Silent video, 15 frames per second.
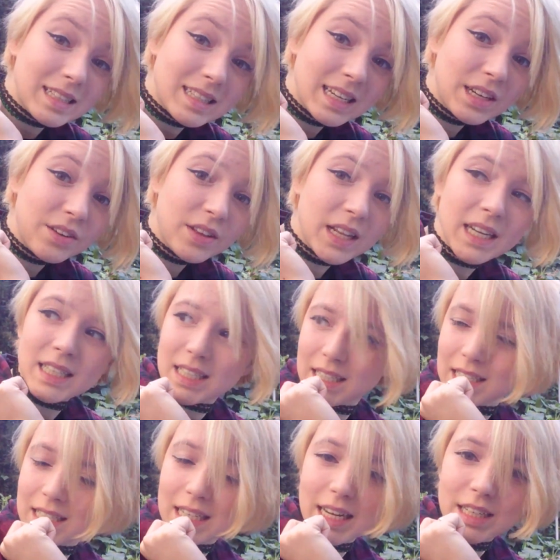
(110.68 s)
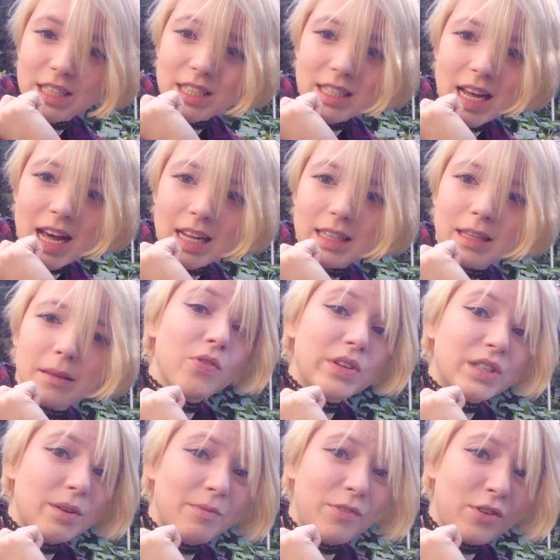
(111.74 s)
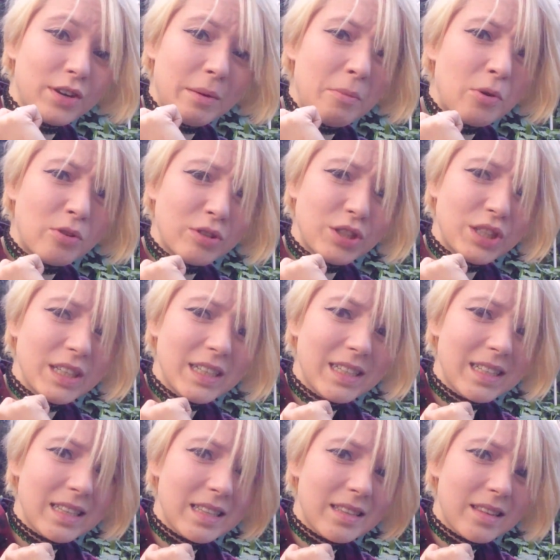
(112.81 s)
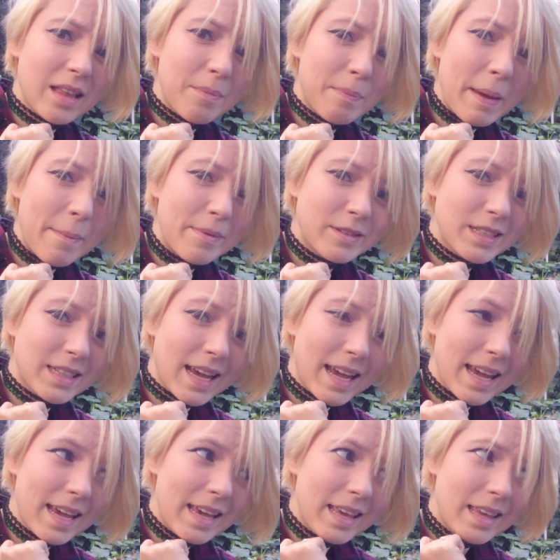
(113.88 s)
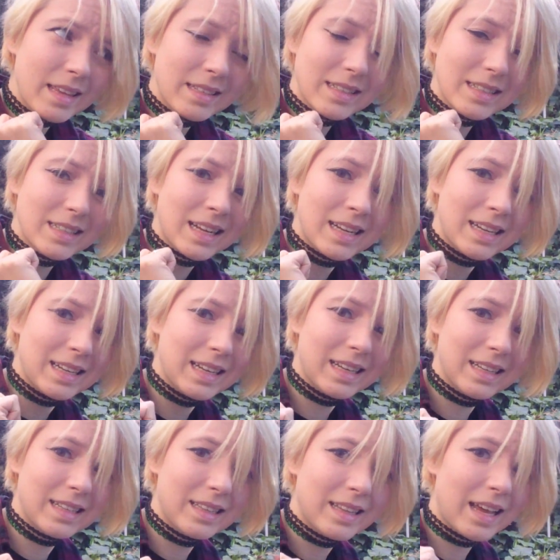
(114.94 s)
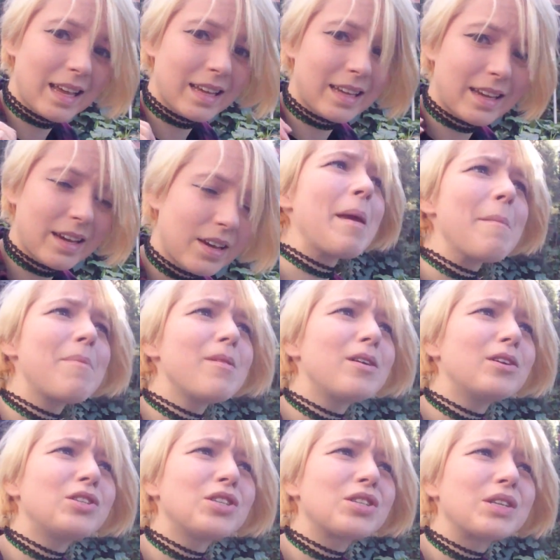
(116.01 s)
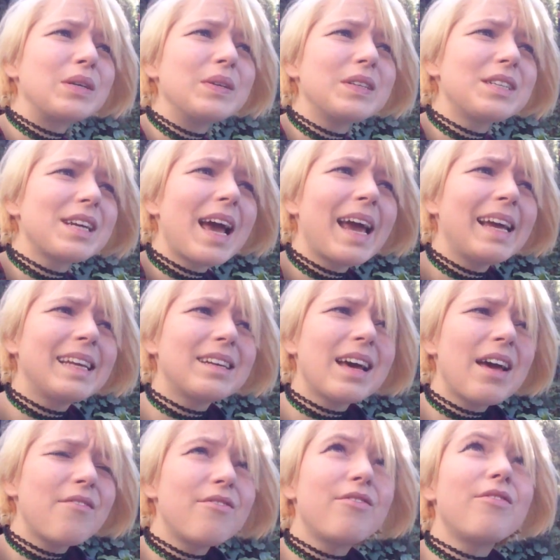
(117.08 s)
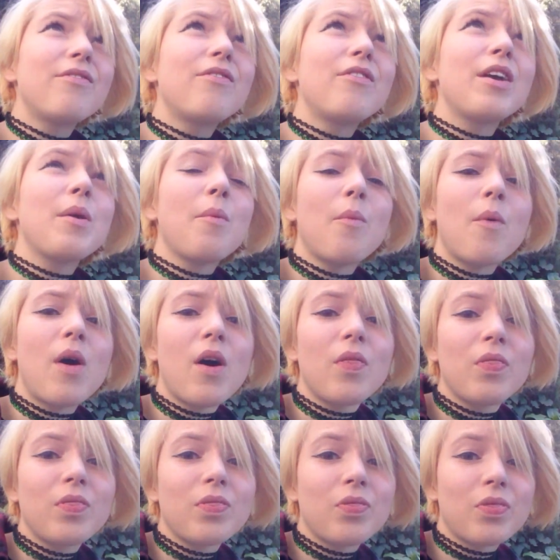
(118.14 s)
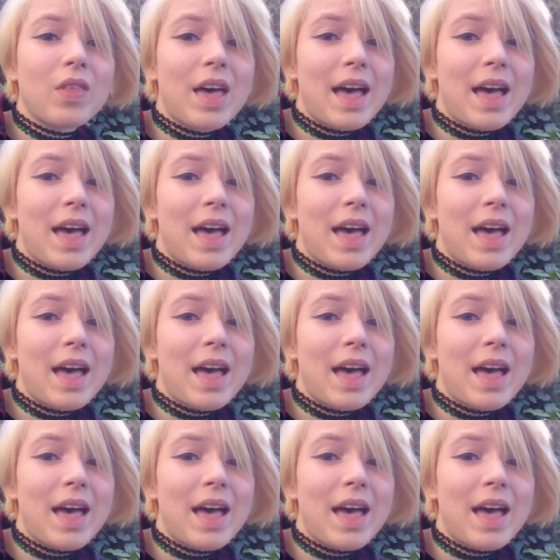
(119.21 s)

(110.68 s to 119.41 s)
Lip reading: Next thing on the list, he states that all this comforting bullshit that people say, stating like, people are just going to hate everyone